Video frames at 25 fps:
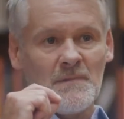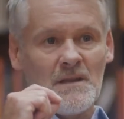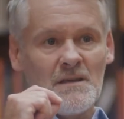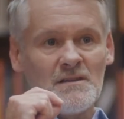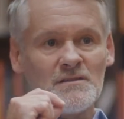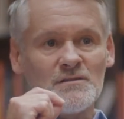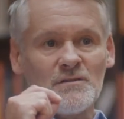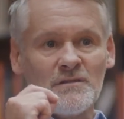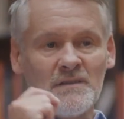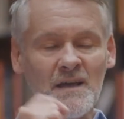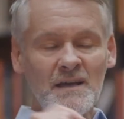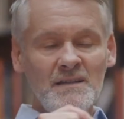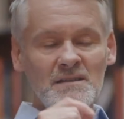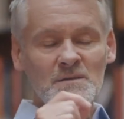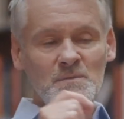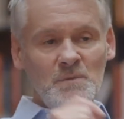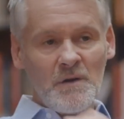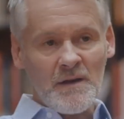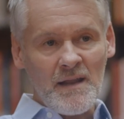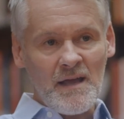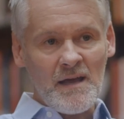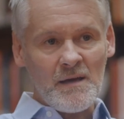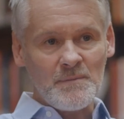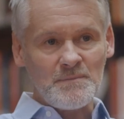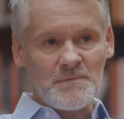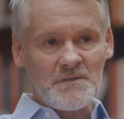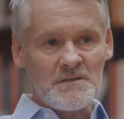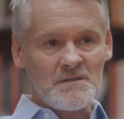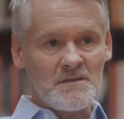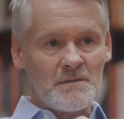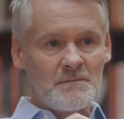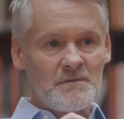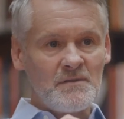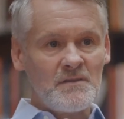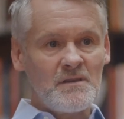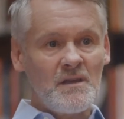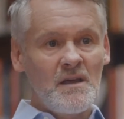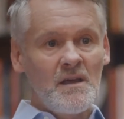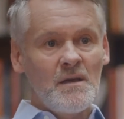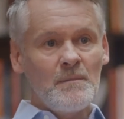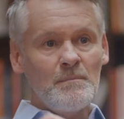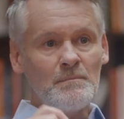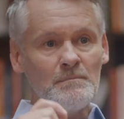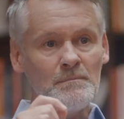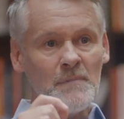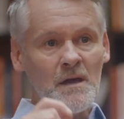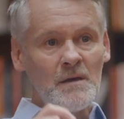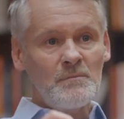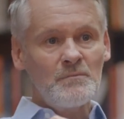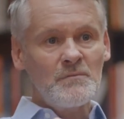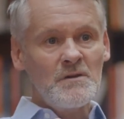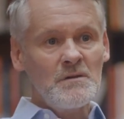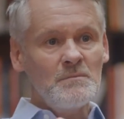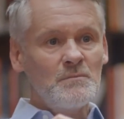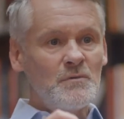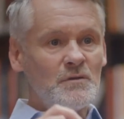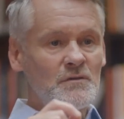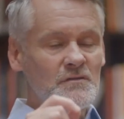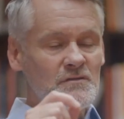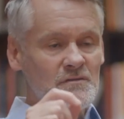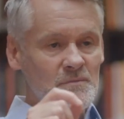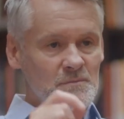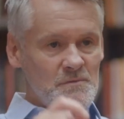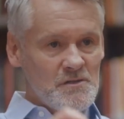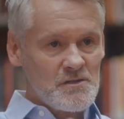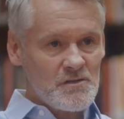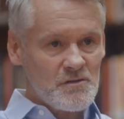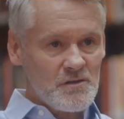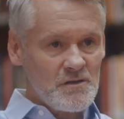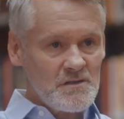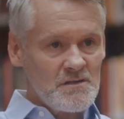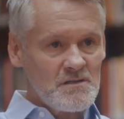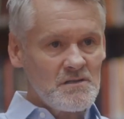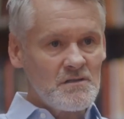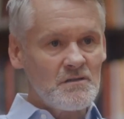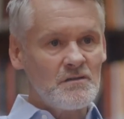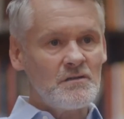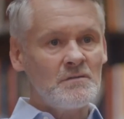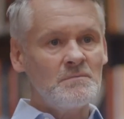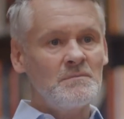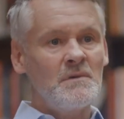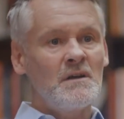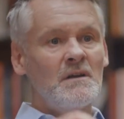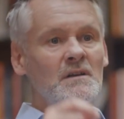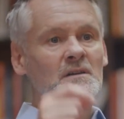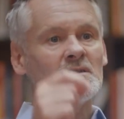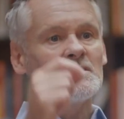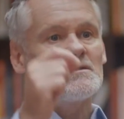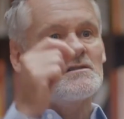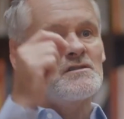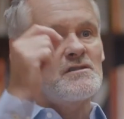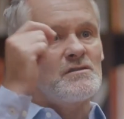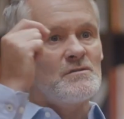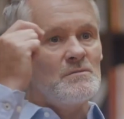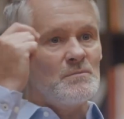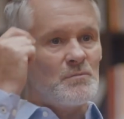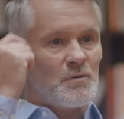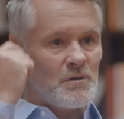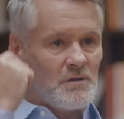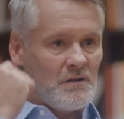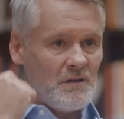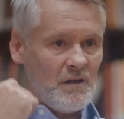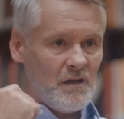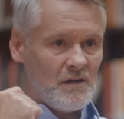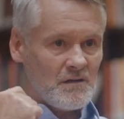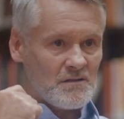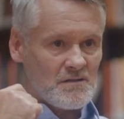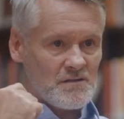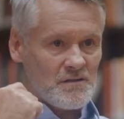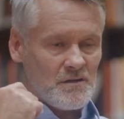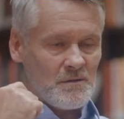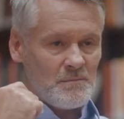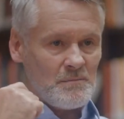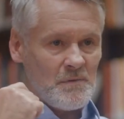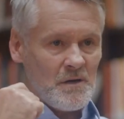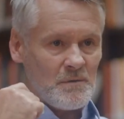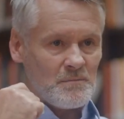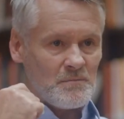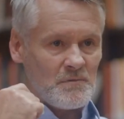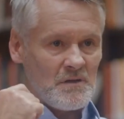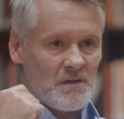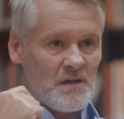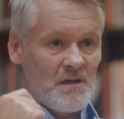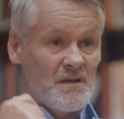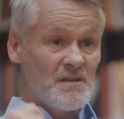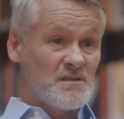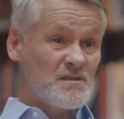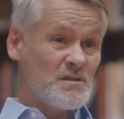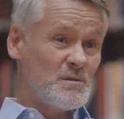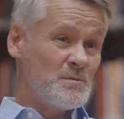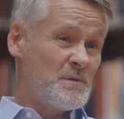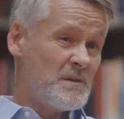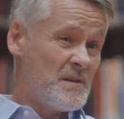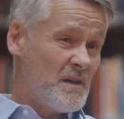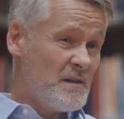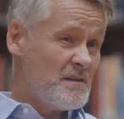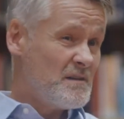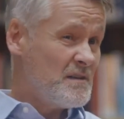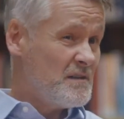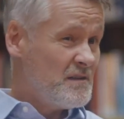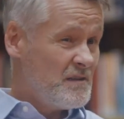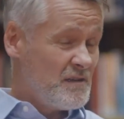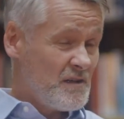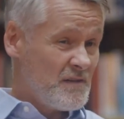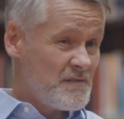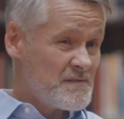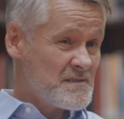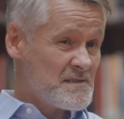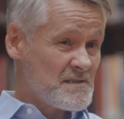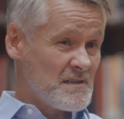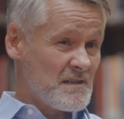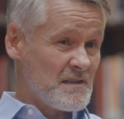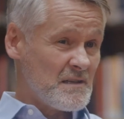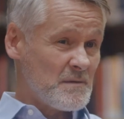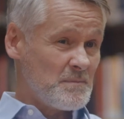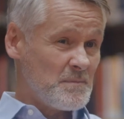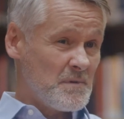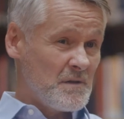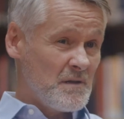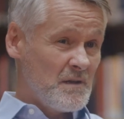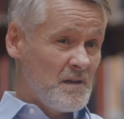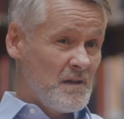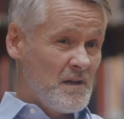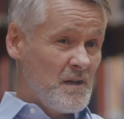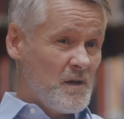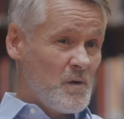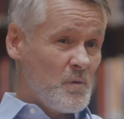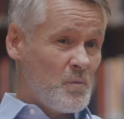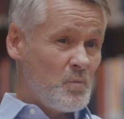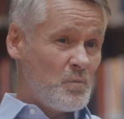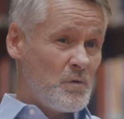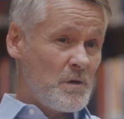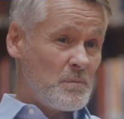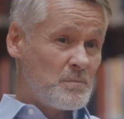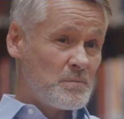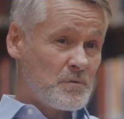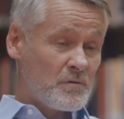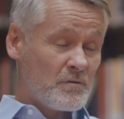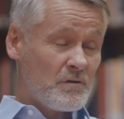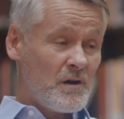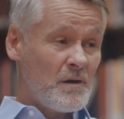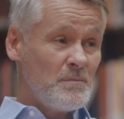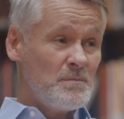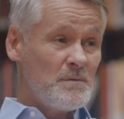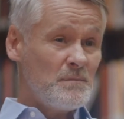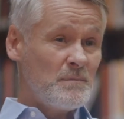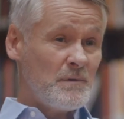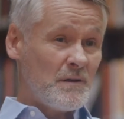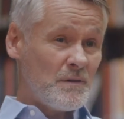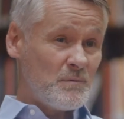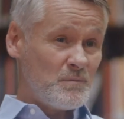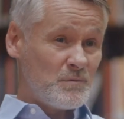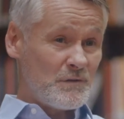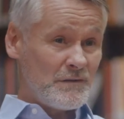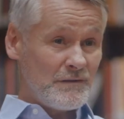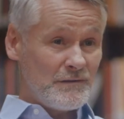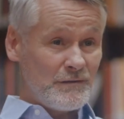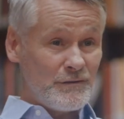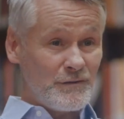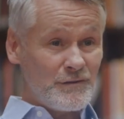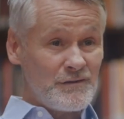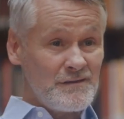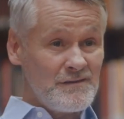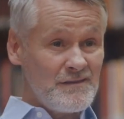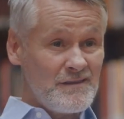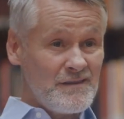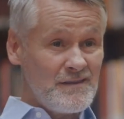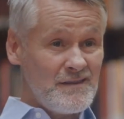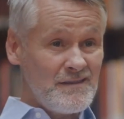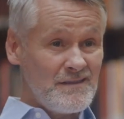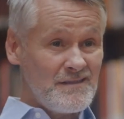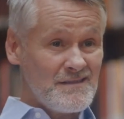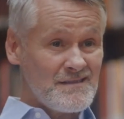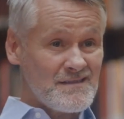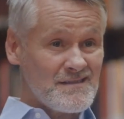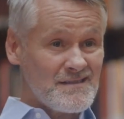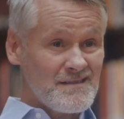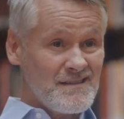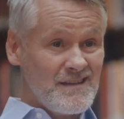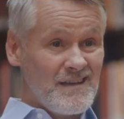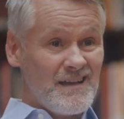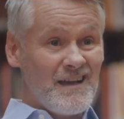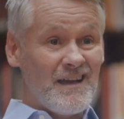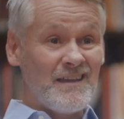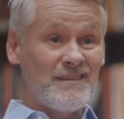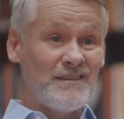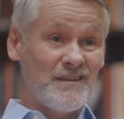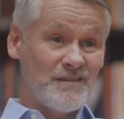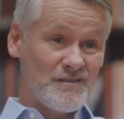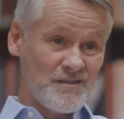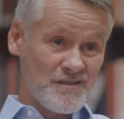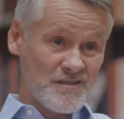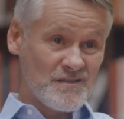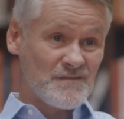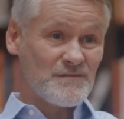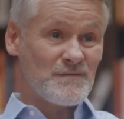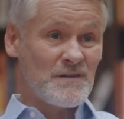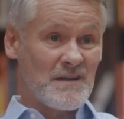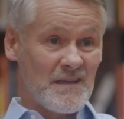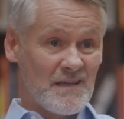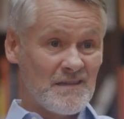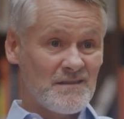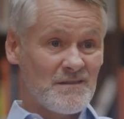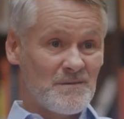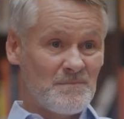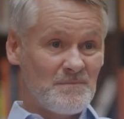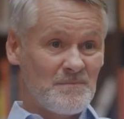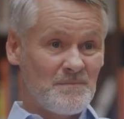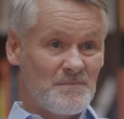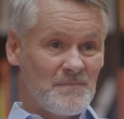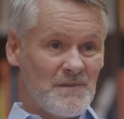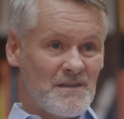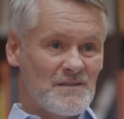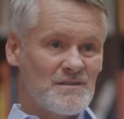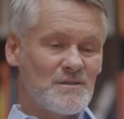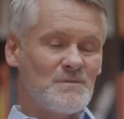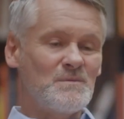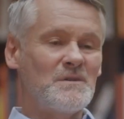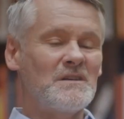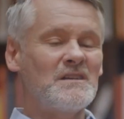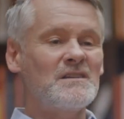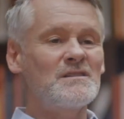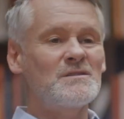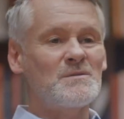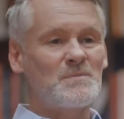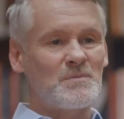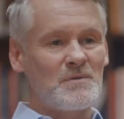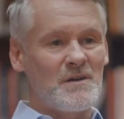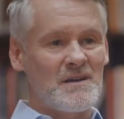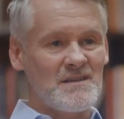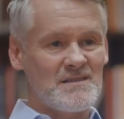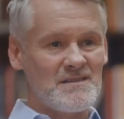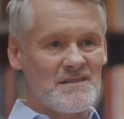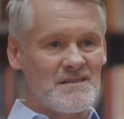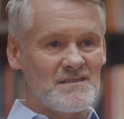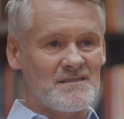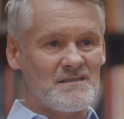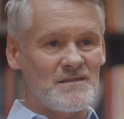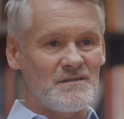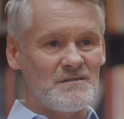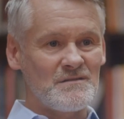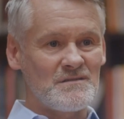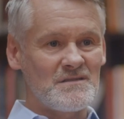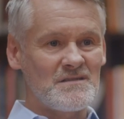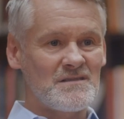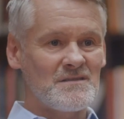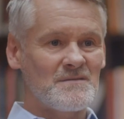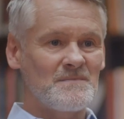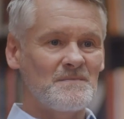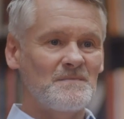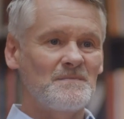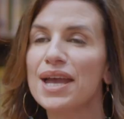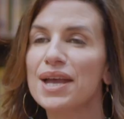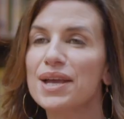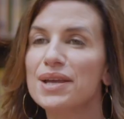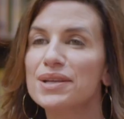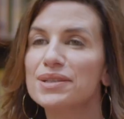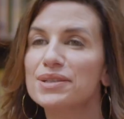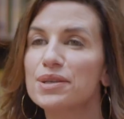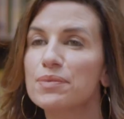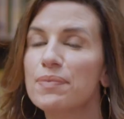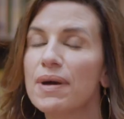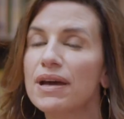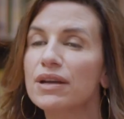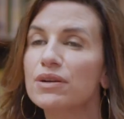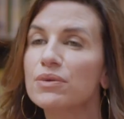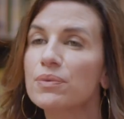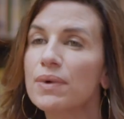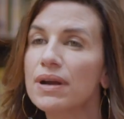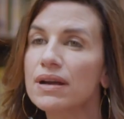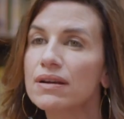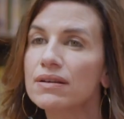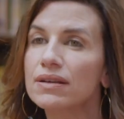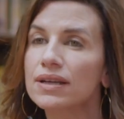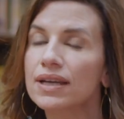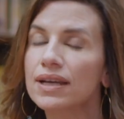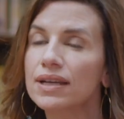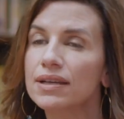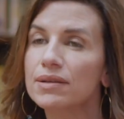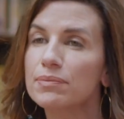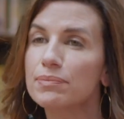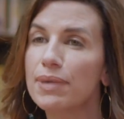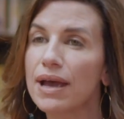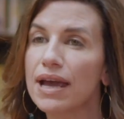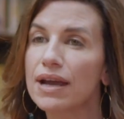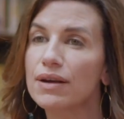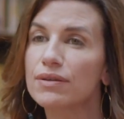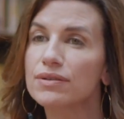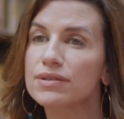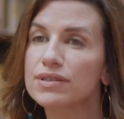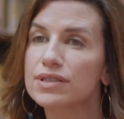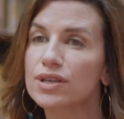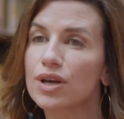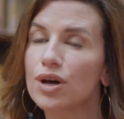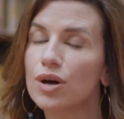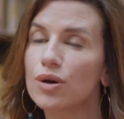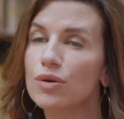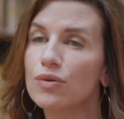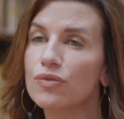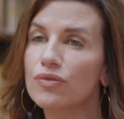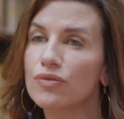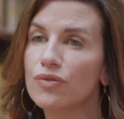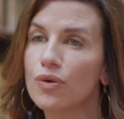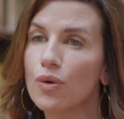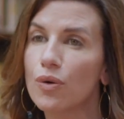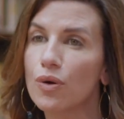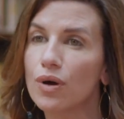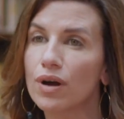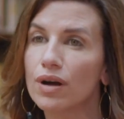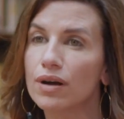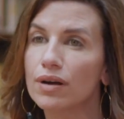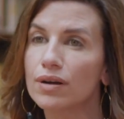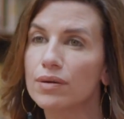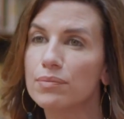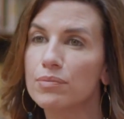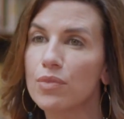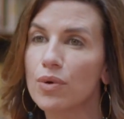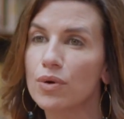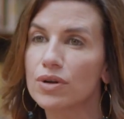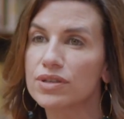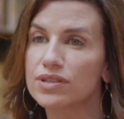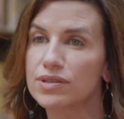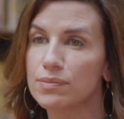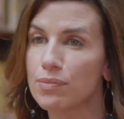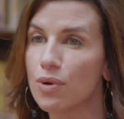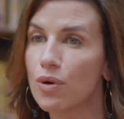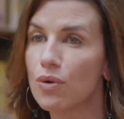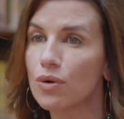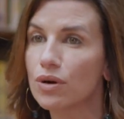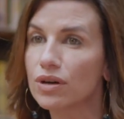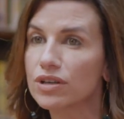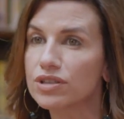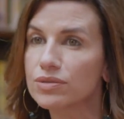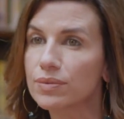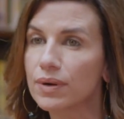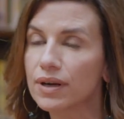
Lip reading: So that's what happens. Memory moves from short-term to more long-term memory. So without enough sleep, we probably will learn things and then just forget them. So we need to process those. So, Peadar, where can parents go for more support?